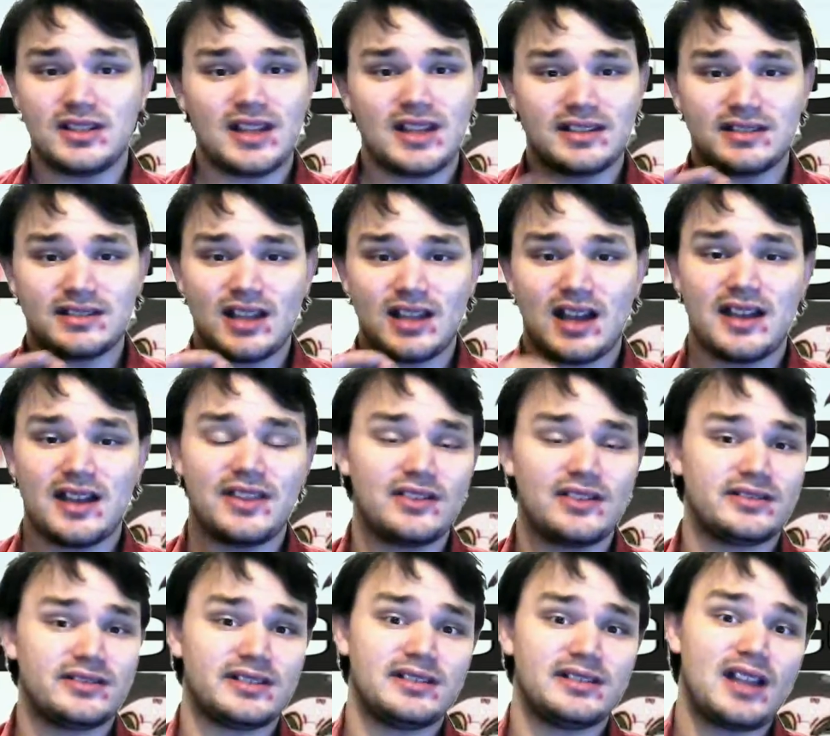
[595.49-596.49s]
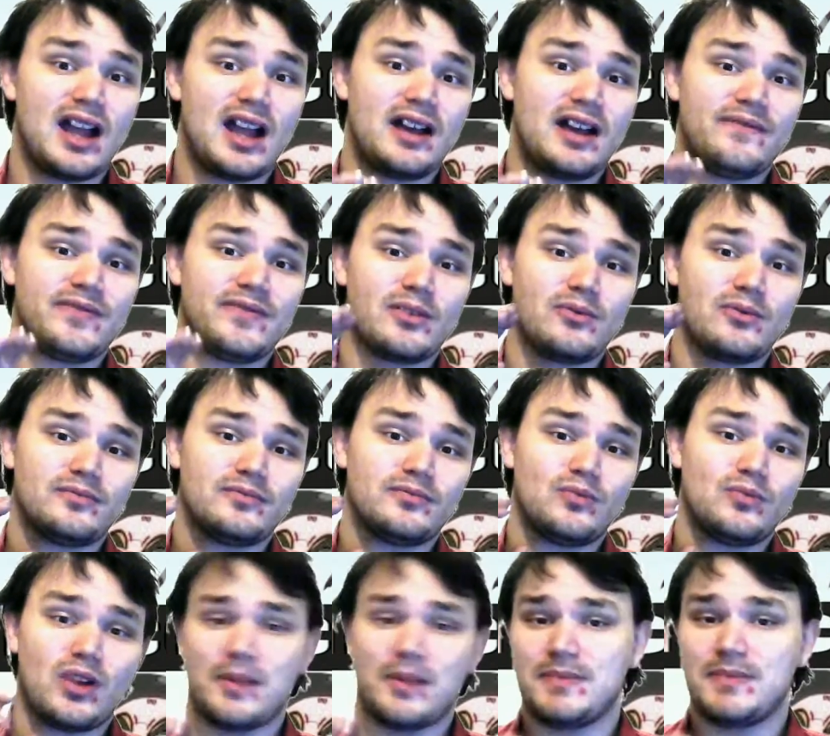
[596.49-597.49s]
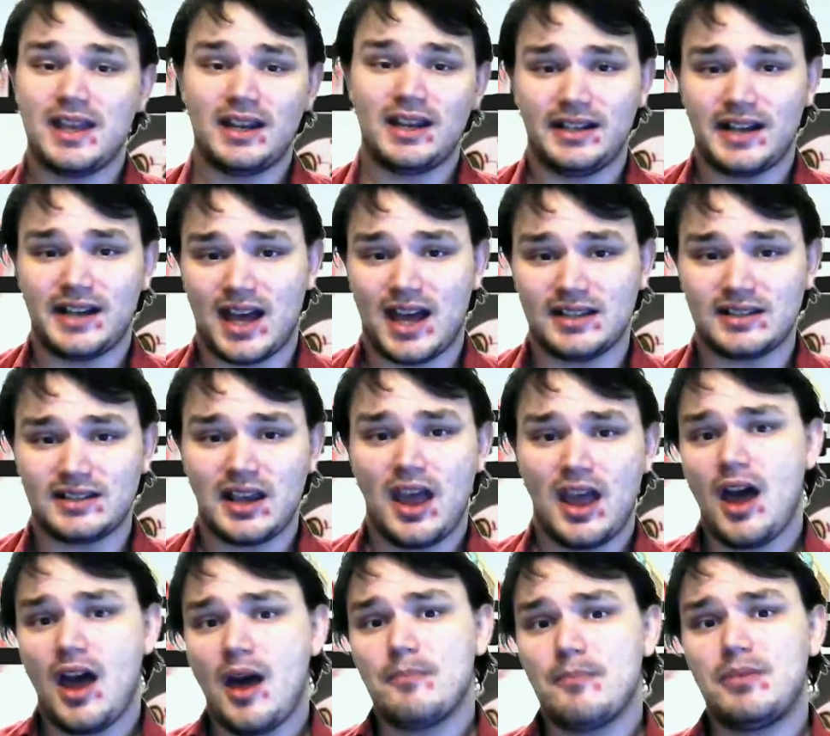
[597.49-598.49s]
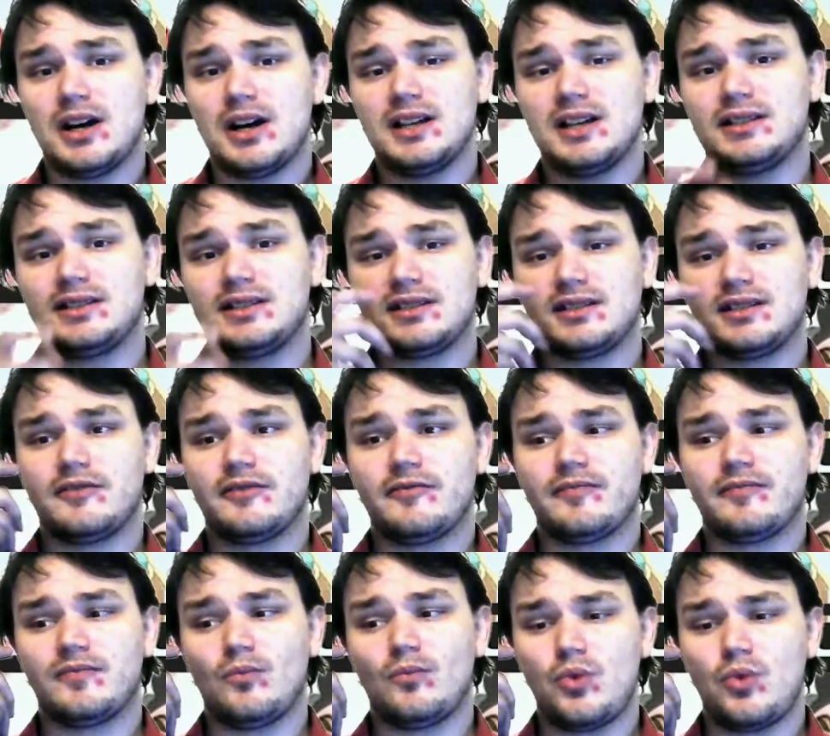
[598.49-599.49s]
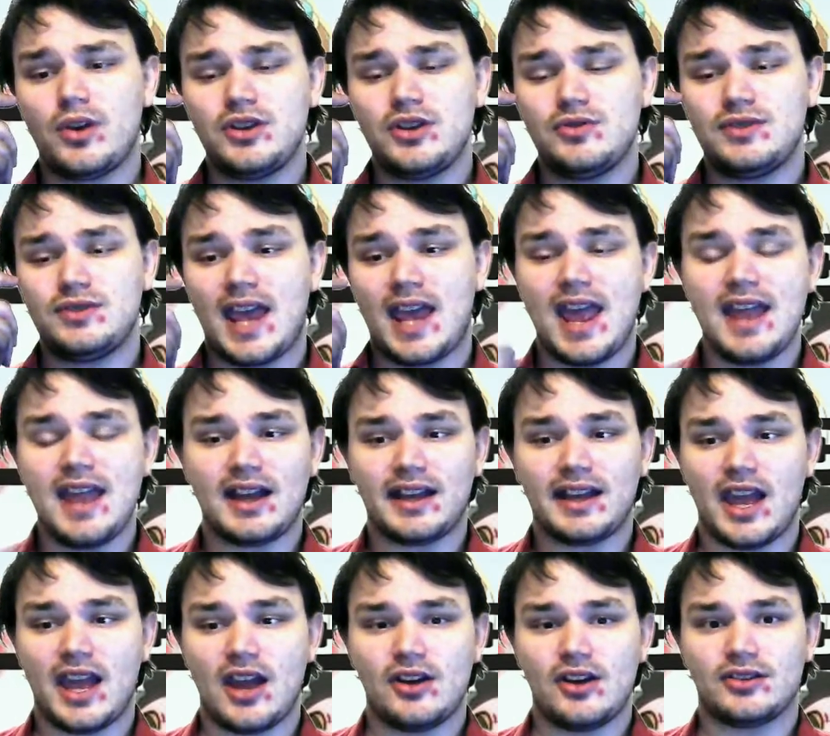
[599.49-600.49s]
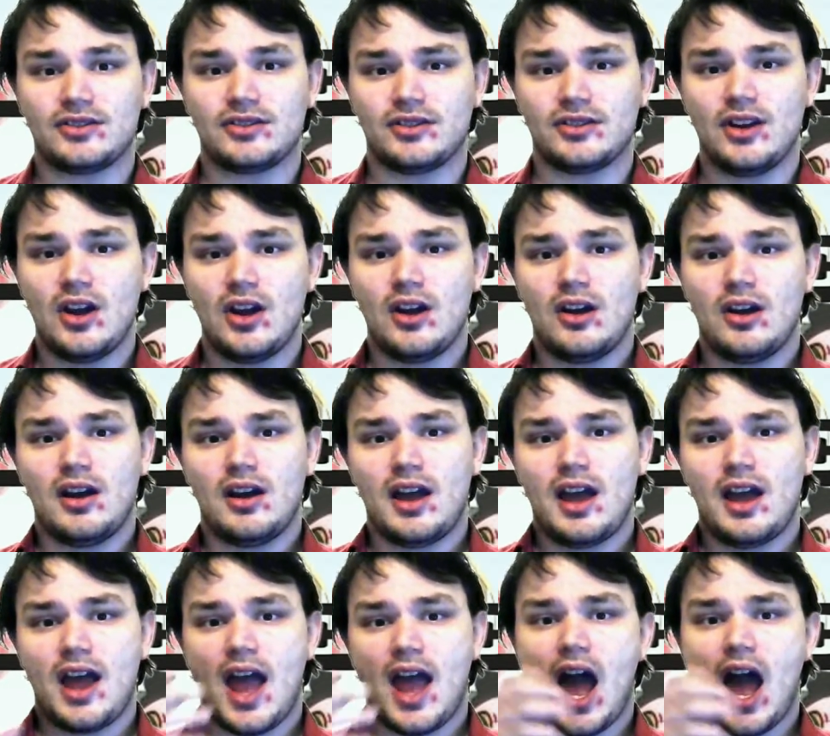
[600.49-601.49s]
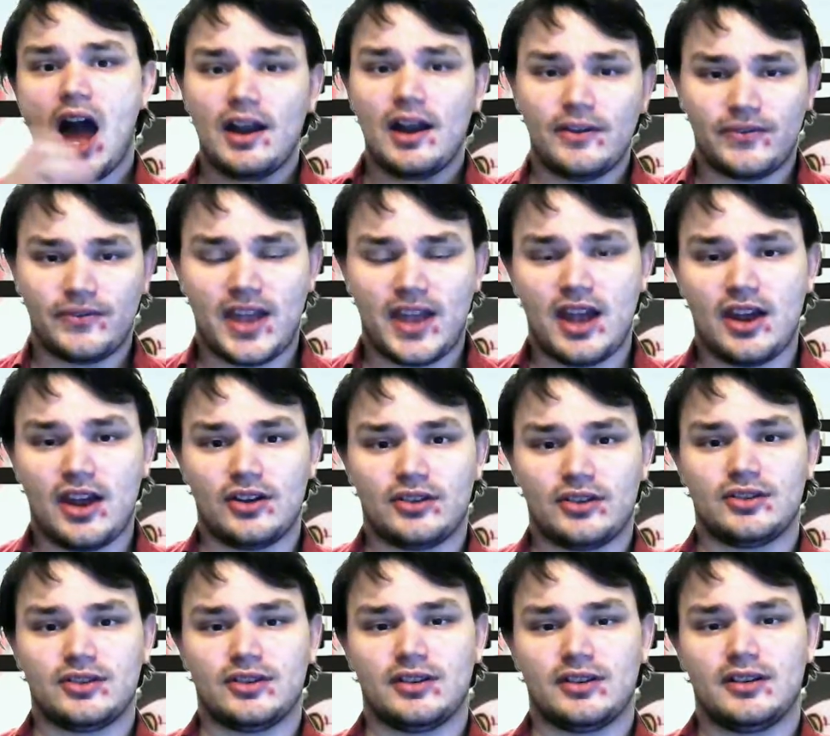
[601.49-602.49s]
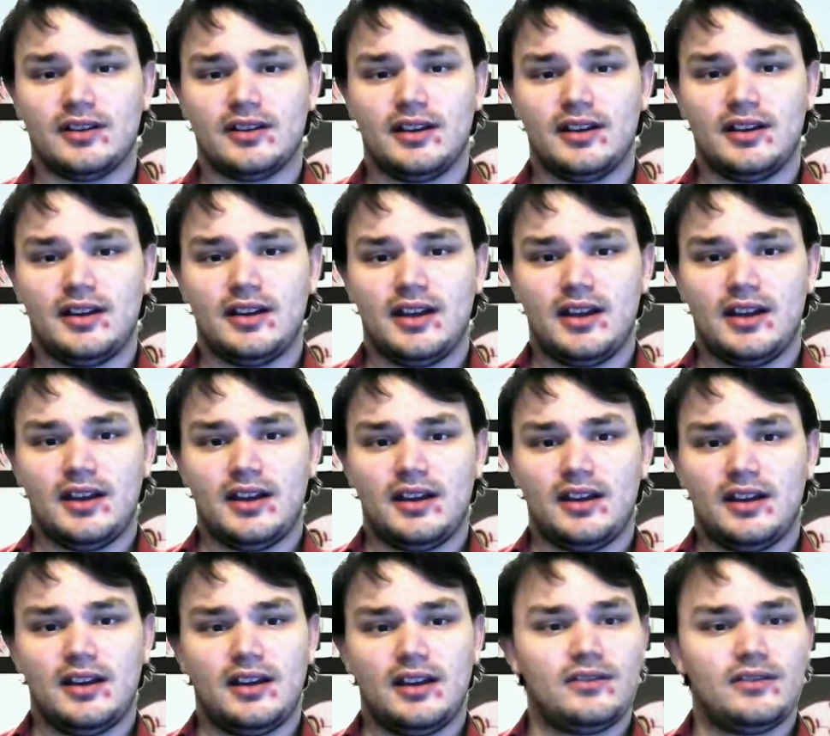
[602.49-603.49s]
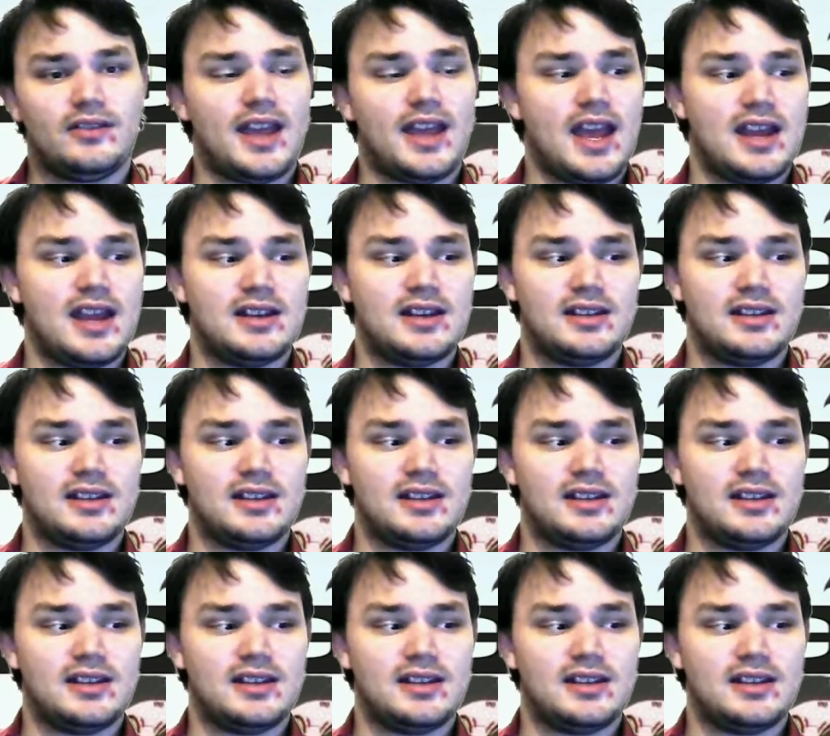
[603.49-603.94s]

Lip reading: That's not what I'm getting at, but when you take a character out of character and